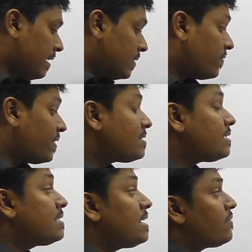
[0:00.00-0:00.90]
So friends,
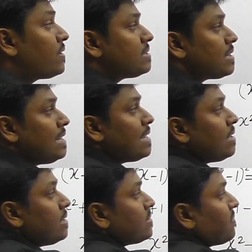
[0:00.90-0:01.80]
listen here, friends.
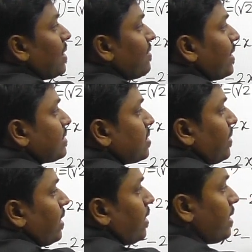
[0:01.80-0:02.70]
Here it is 5x
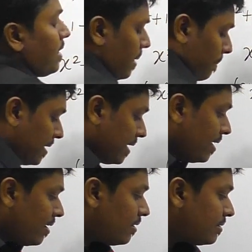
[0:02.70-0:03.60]
square, right? But
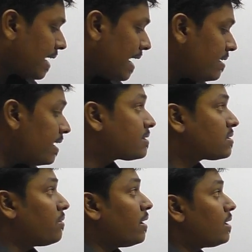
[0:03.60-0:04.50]
here it is 8x
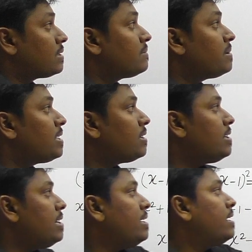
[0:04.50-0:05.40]
square.
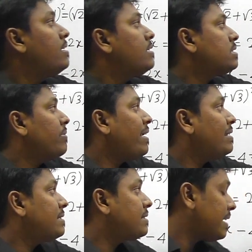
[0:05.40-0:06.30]
Similarly, here it is
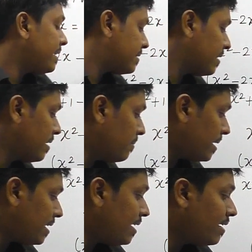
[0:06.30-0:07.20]
26x,
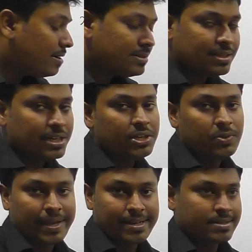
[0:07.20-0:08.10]
but here it is
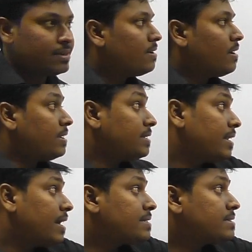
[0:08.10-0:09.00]
32x. And the
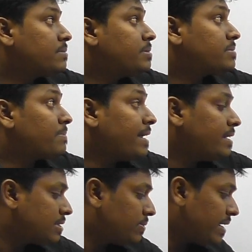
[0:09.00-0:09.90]
last term is
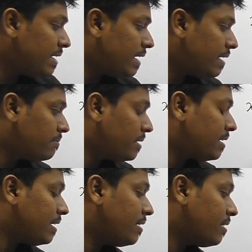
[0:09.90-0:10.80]
minus 28,
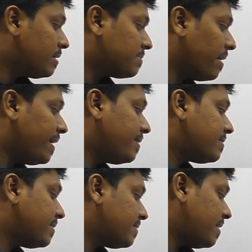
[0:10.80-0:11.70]
but here it is
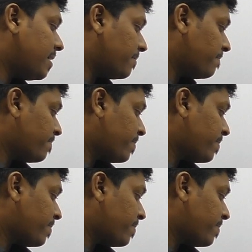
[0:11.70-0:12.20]
minus 16.